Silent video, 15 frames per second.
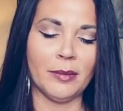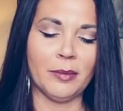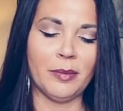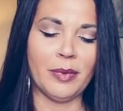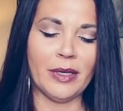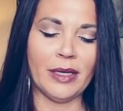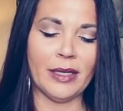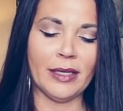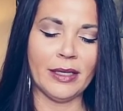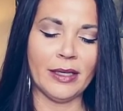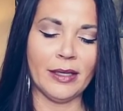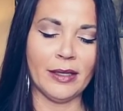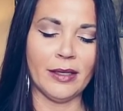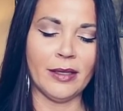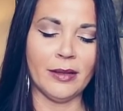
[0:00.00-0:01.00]
But,
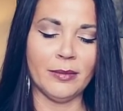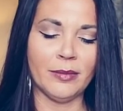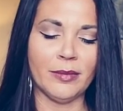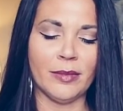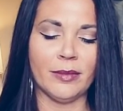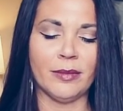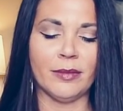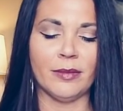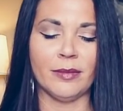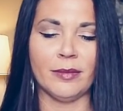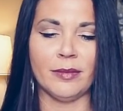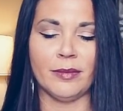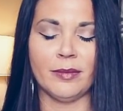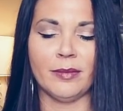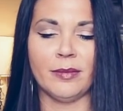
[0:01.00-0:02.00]
um,
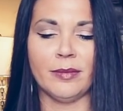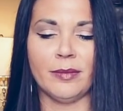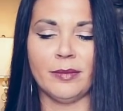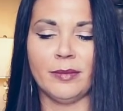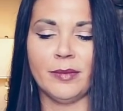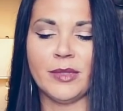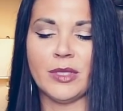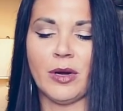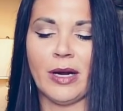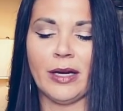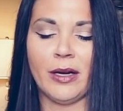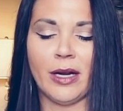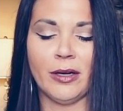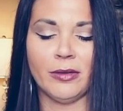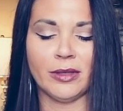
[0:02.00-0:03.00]
so
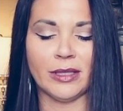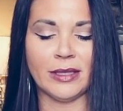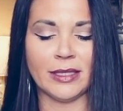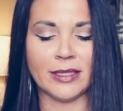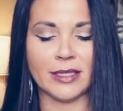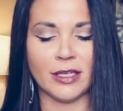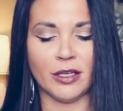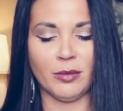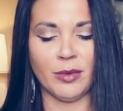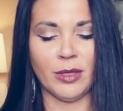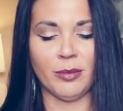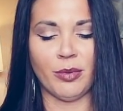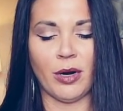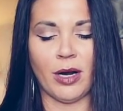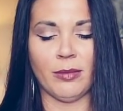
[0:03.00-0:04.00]
I, I don't think that's going to be a
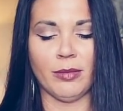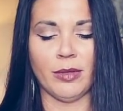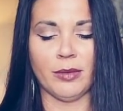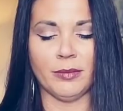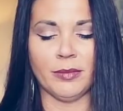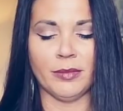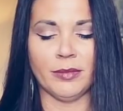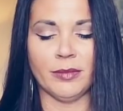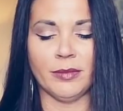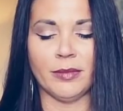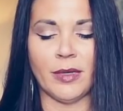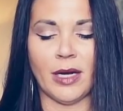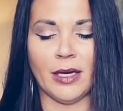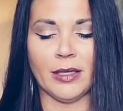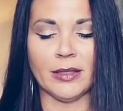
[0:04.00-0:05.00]
problem,
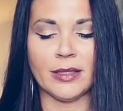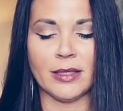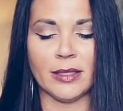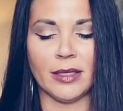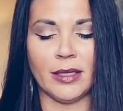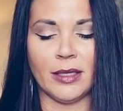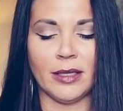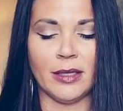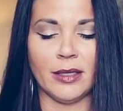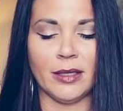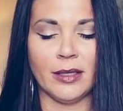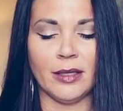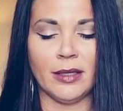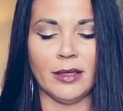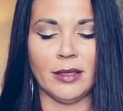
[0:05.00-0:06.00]
honestly.
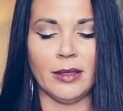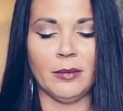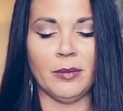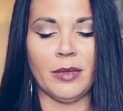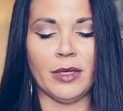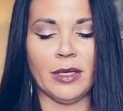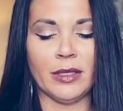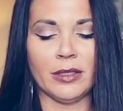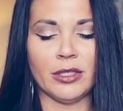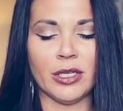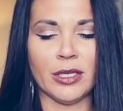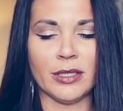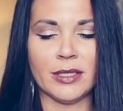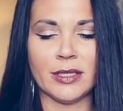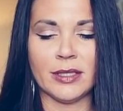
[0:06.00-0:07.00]
But
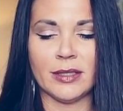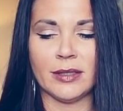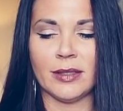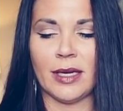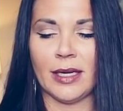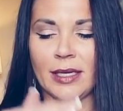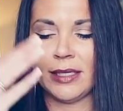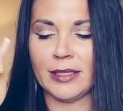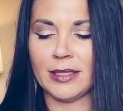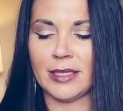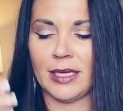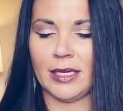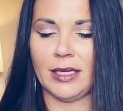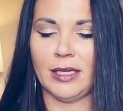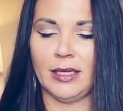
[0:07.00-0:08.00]
just, I guess,
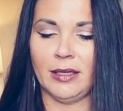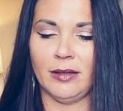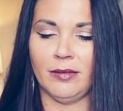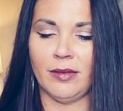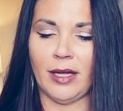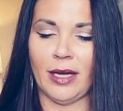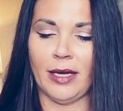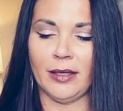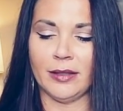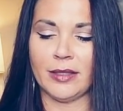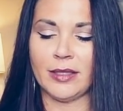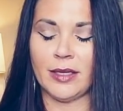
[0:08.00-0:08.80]
take heed of that.